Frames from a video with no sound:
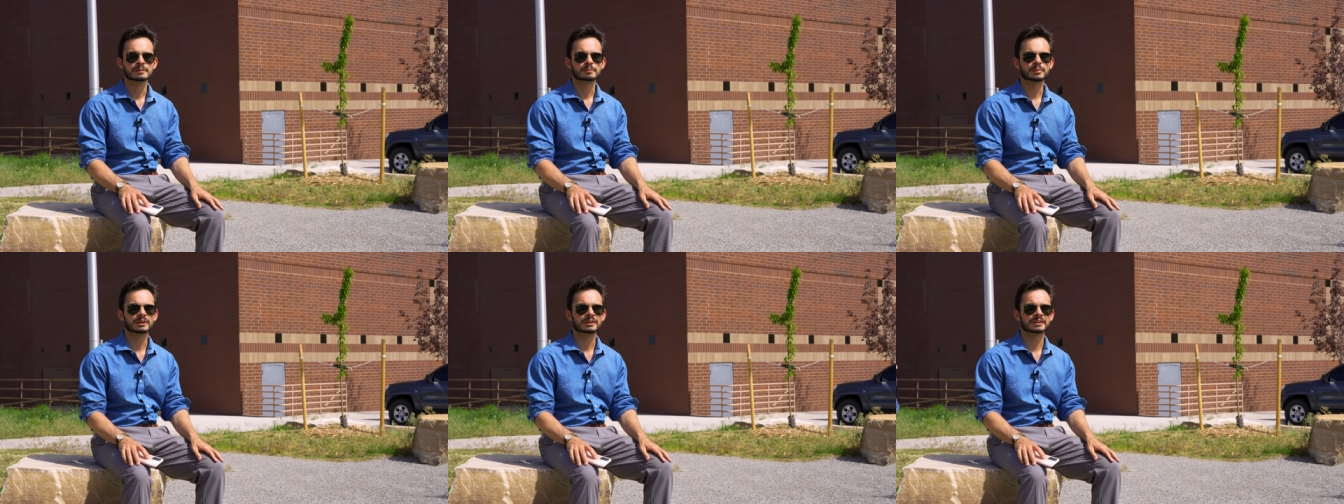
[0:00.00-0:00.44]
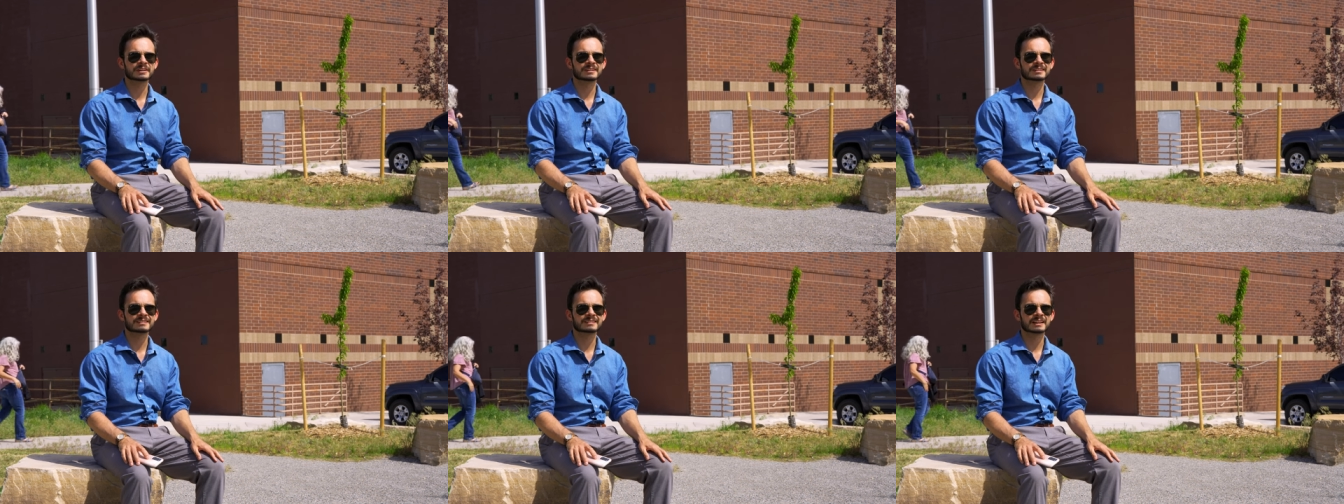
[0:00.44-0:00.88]
but
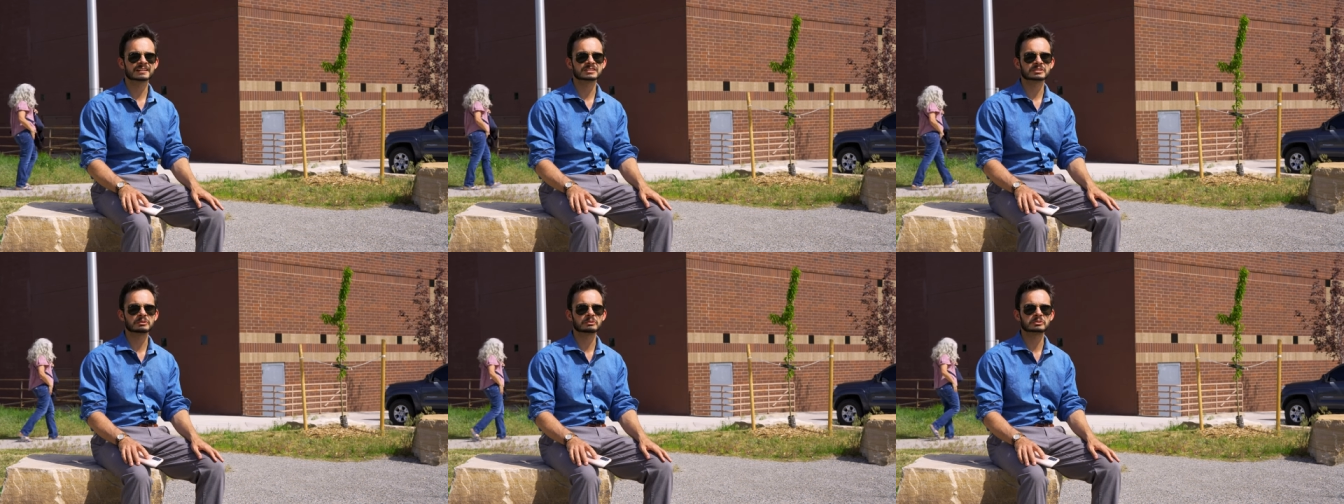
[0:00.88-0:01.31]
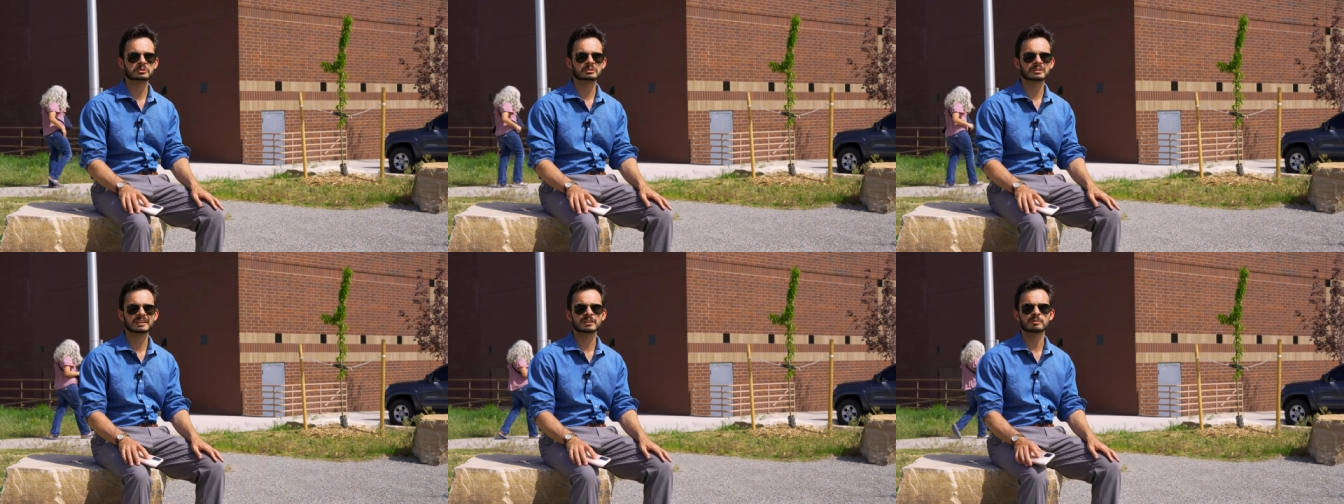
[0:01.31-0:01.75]
that's also
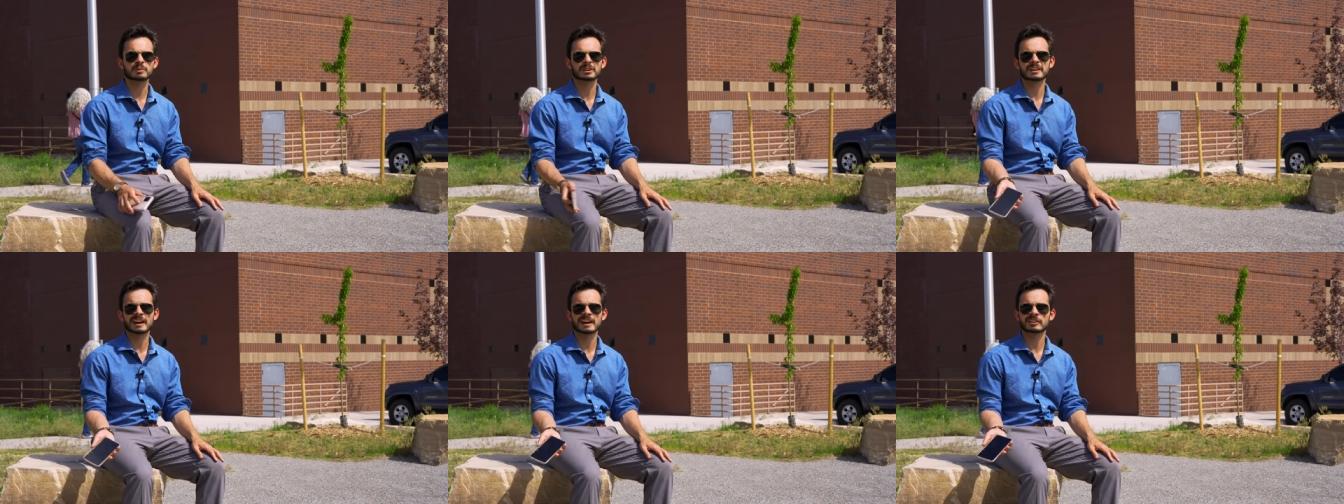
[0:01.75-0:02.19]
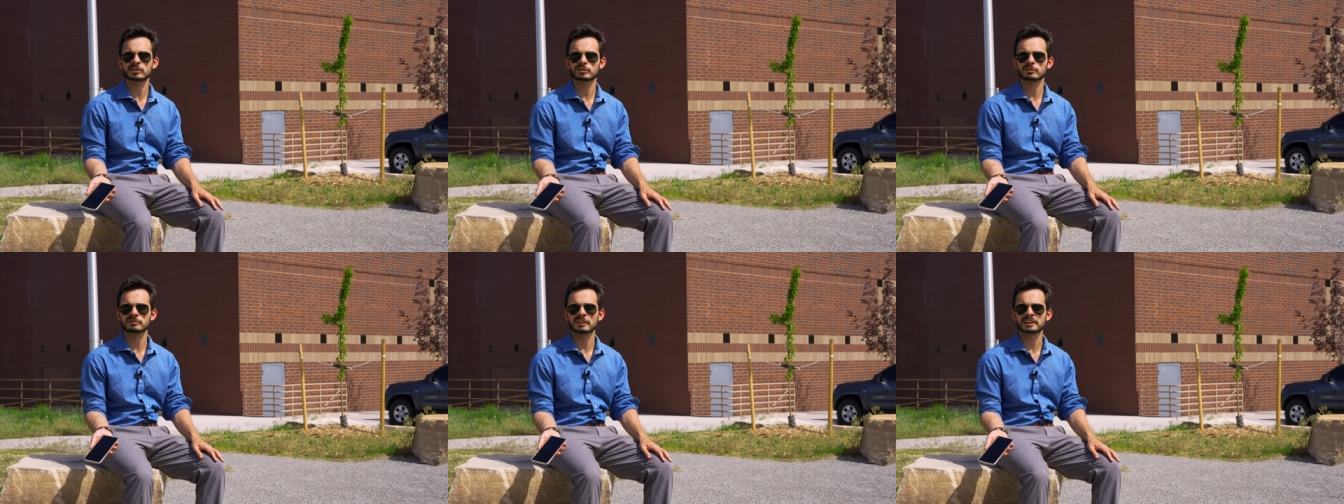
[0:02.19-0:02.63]
like a pretty accurate
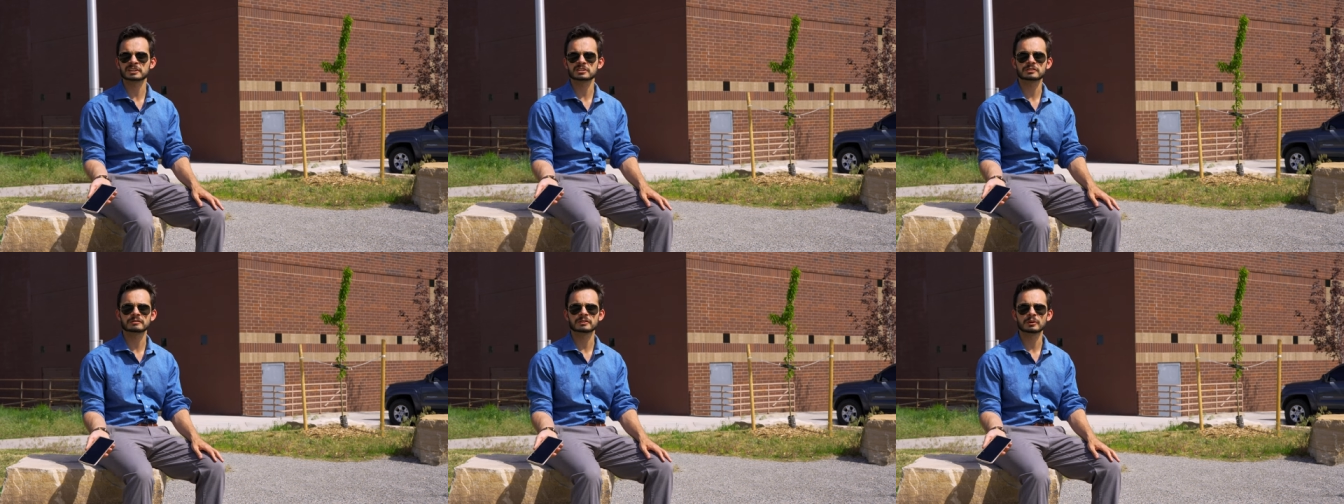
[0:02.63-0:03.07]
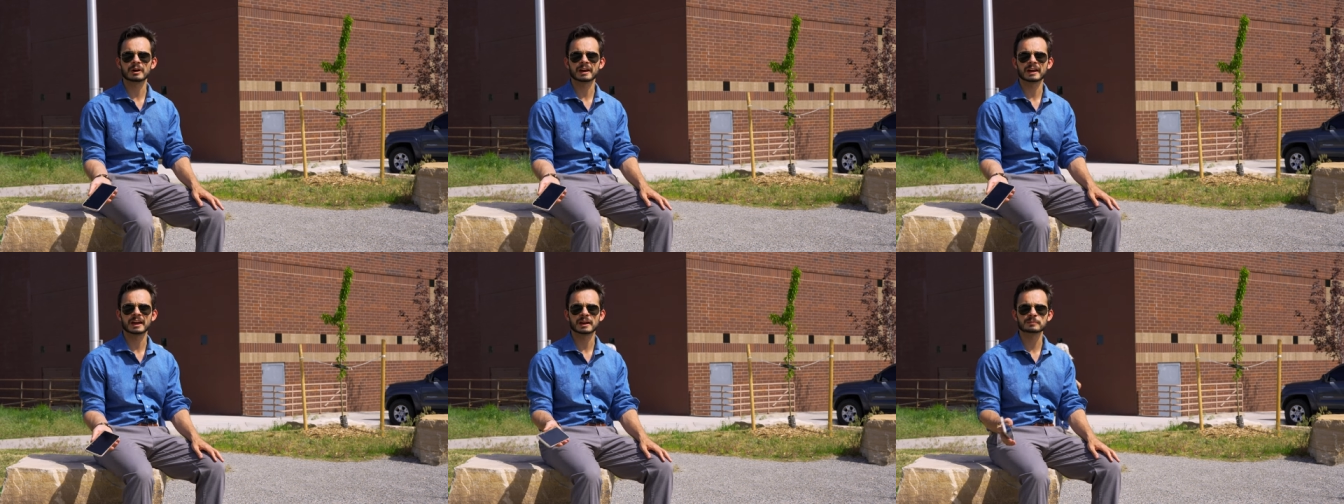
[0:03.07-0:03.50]
reflection of who
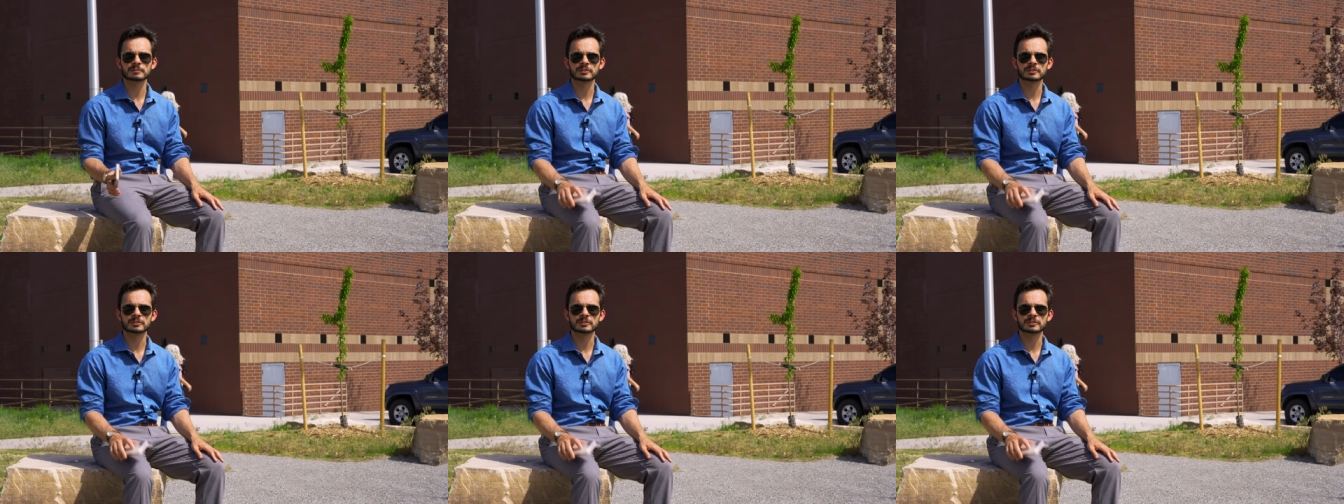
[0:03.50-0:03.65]
I am.